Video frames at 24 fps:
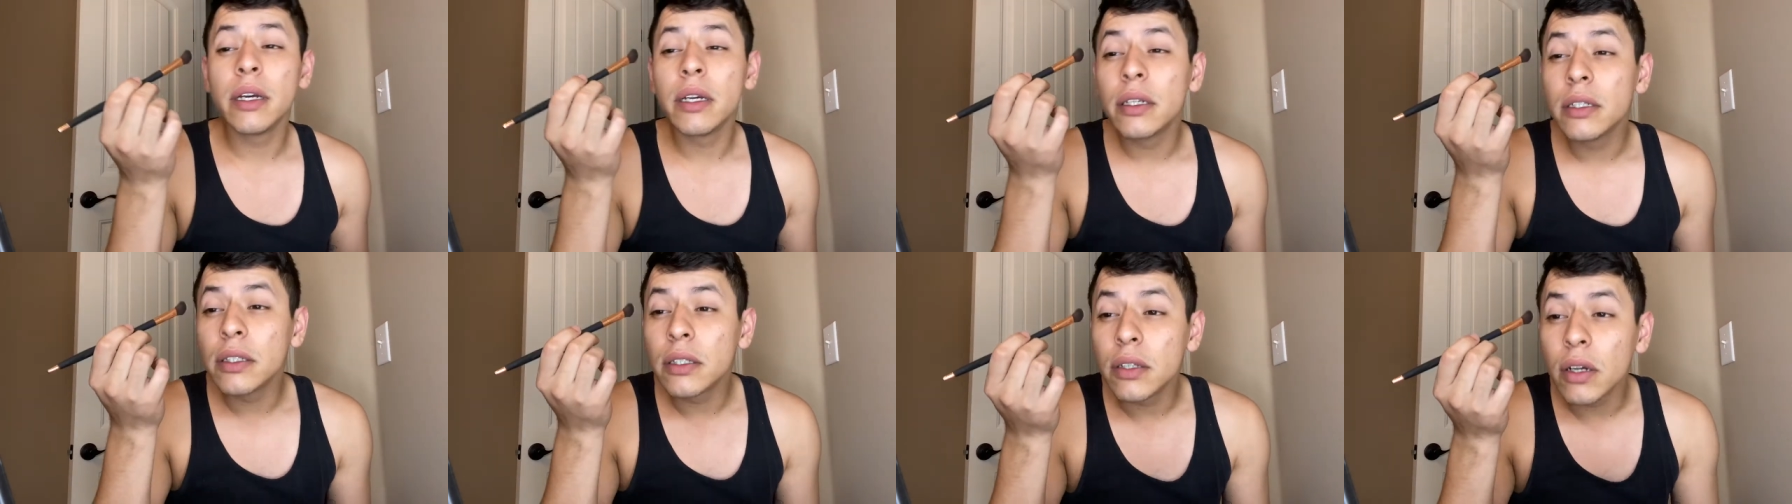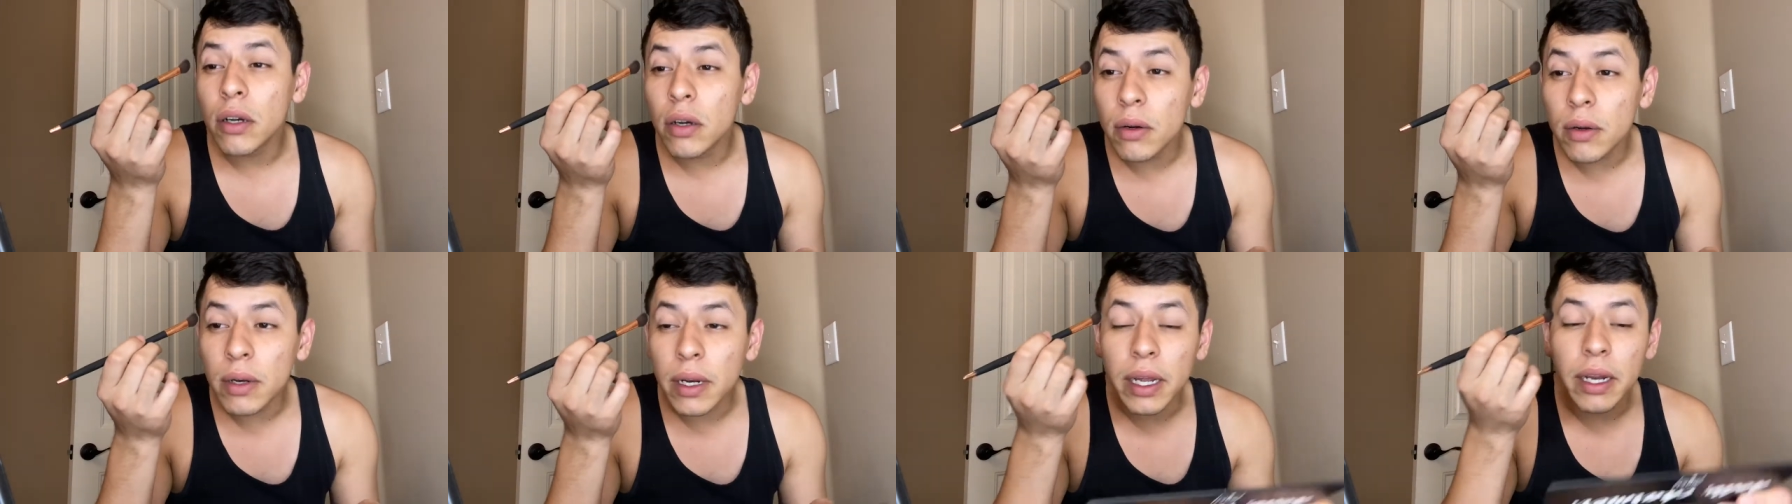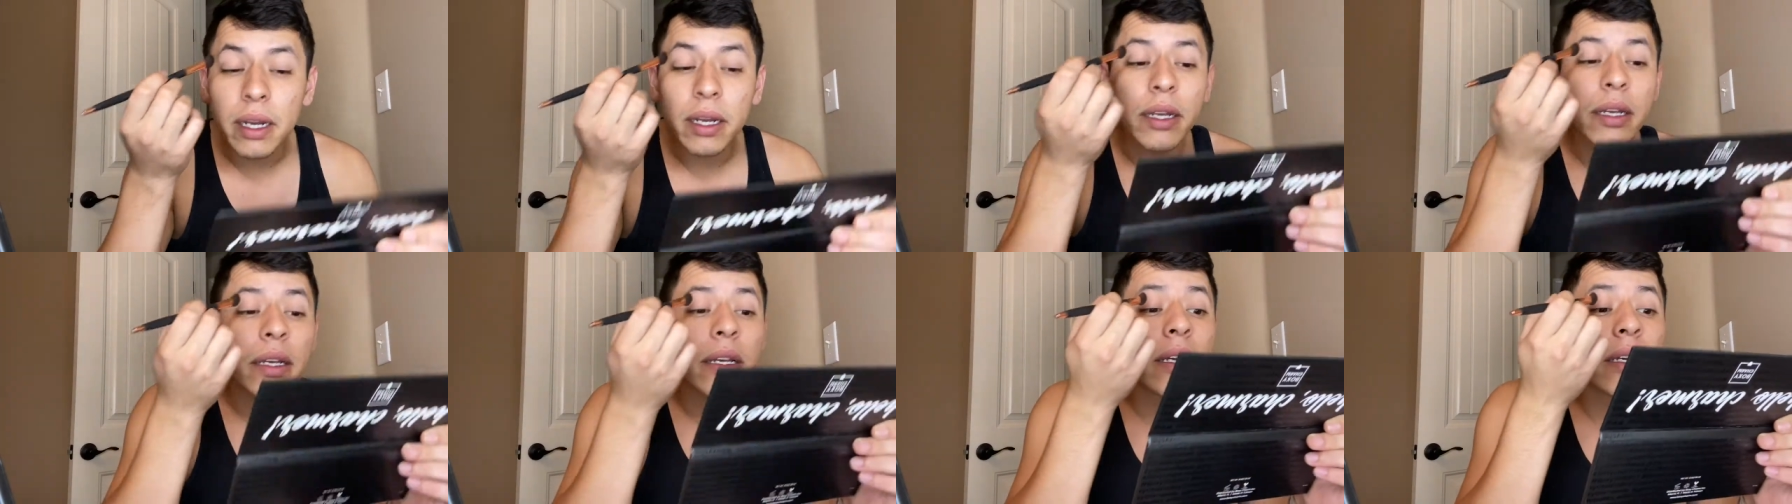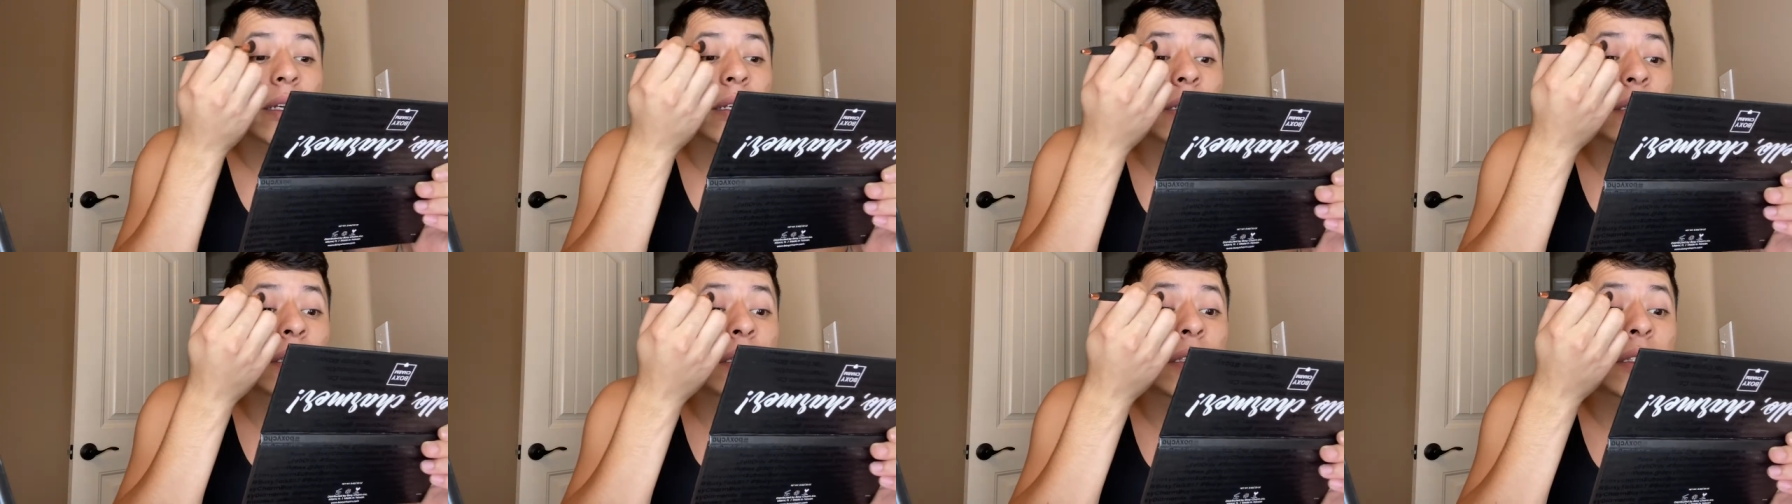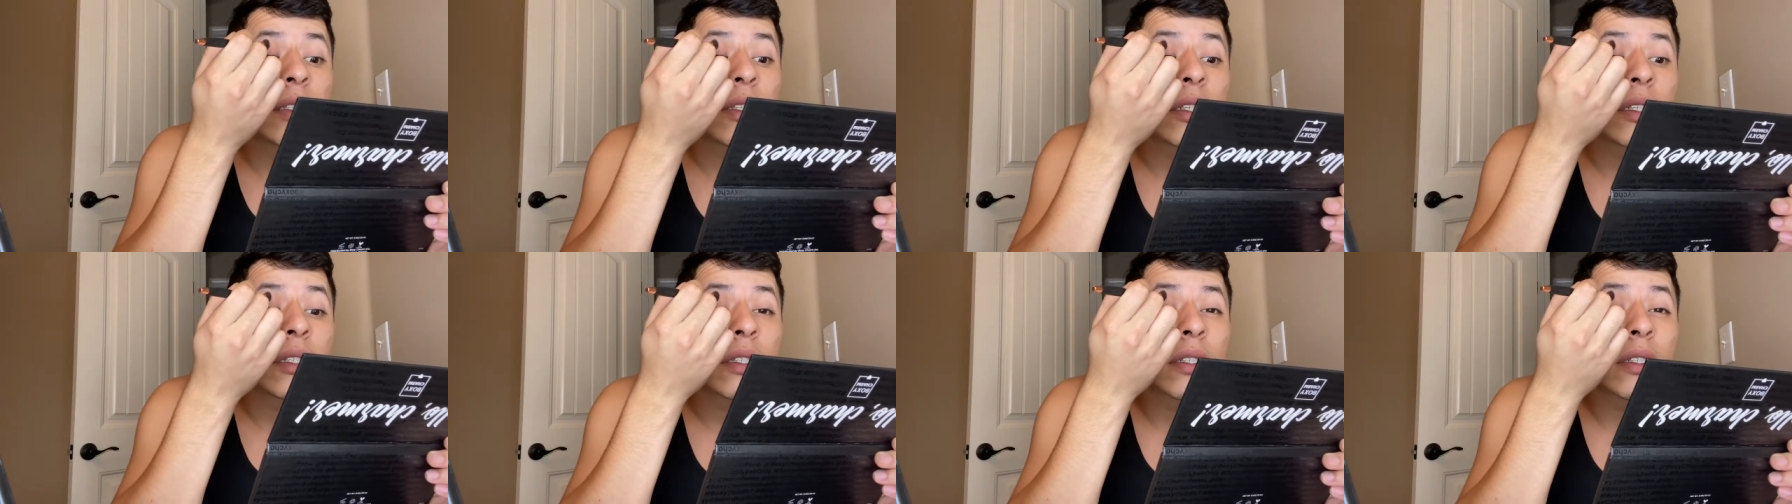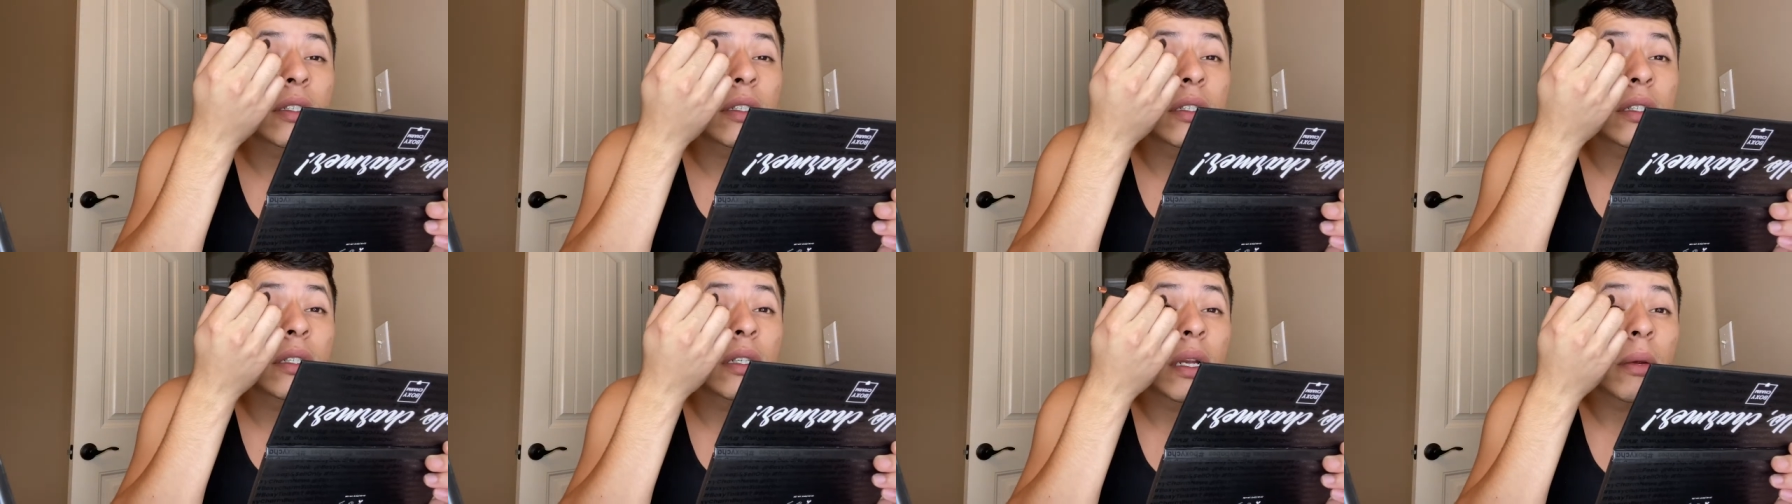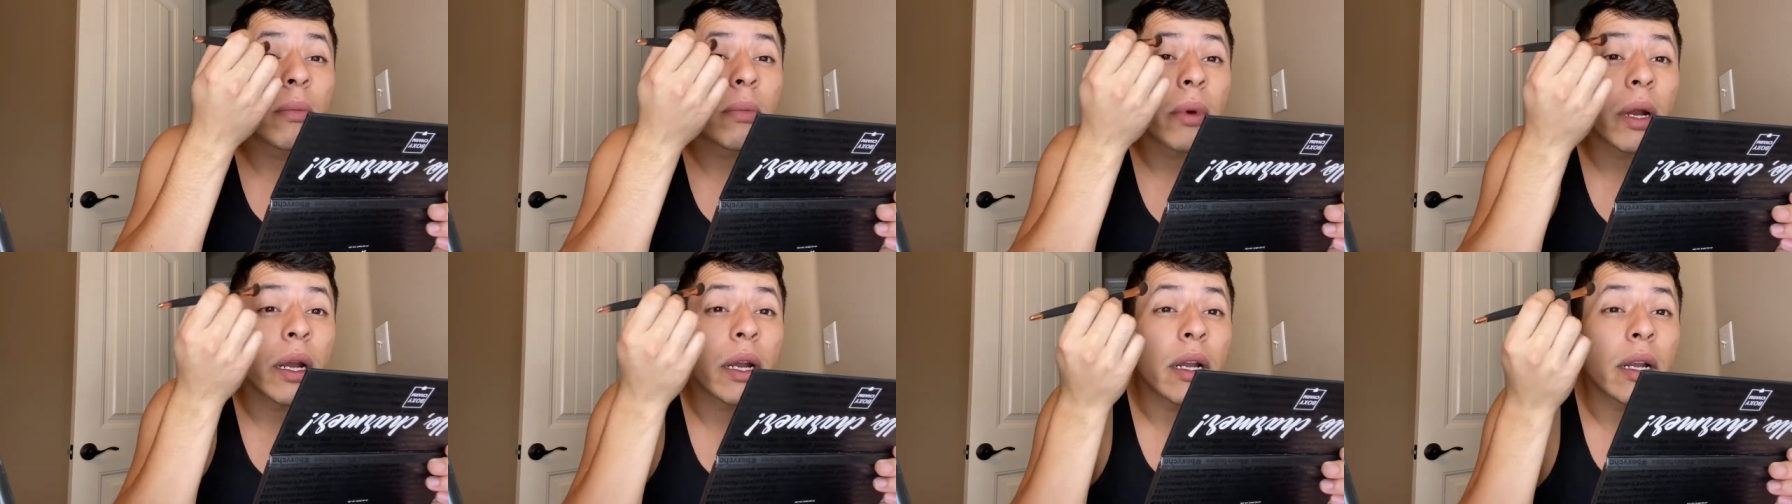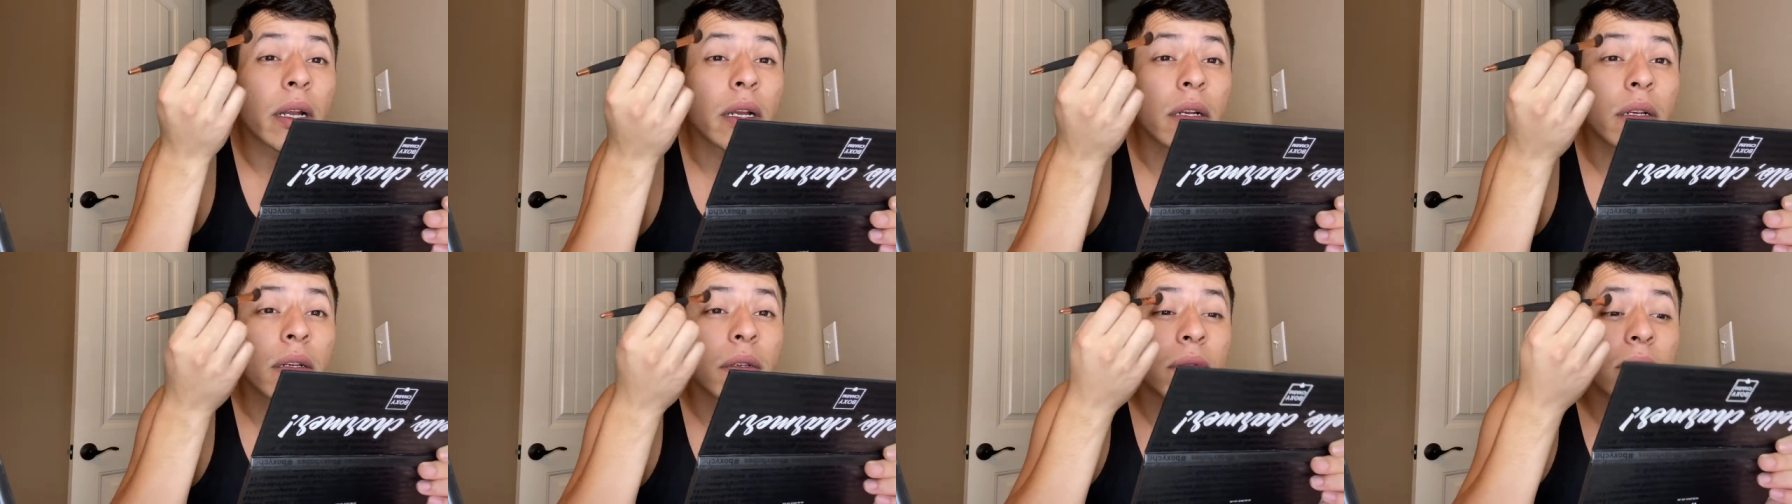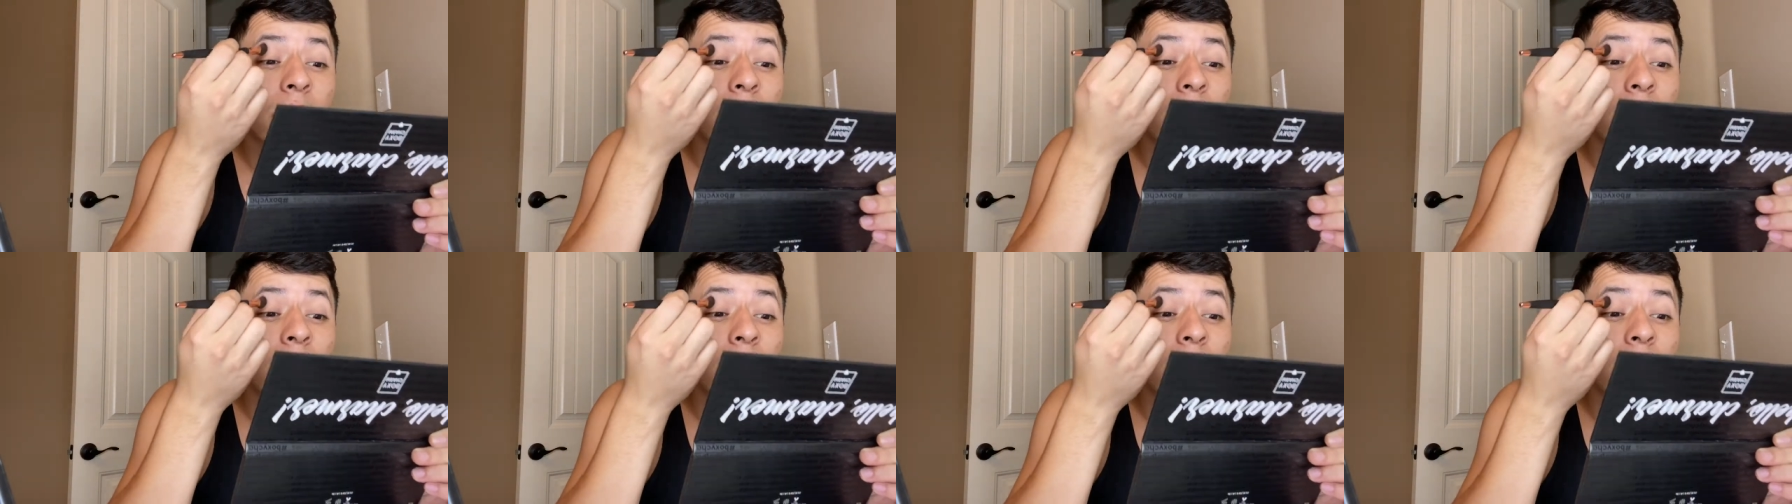so let is just dip right in.